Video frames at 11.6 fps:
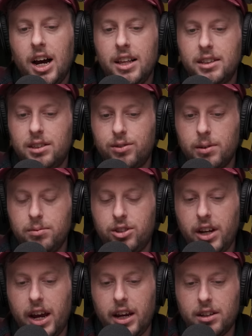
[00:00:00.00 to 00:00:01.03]
This is from
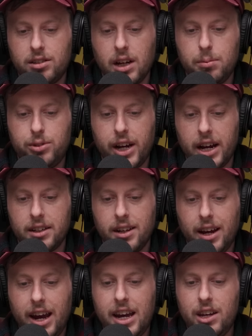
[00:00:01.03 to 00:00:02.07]
Jake. Subject:
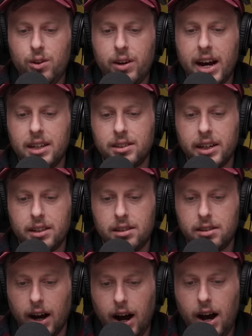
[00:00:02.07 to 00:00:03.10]
Hey, you guys like
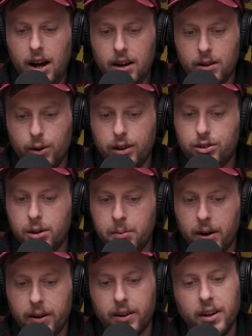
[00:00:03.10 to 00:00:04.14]
ska?
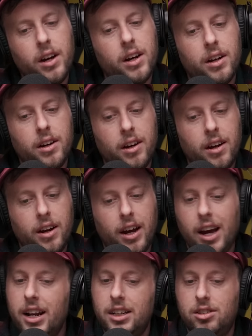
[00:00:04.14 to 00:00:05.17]

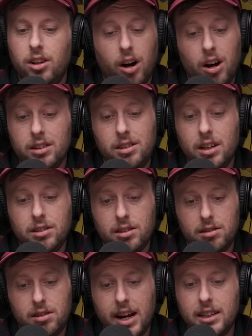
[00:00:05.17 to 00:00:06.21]
And all it says
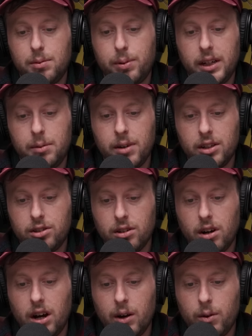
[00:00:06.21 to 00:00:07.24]
is that's pretty much
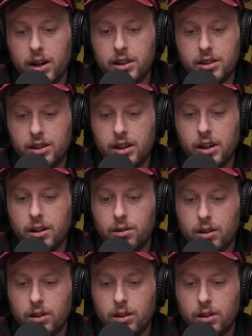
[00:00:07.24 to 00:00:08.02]
all I wanted to know.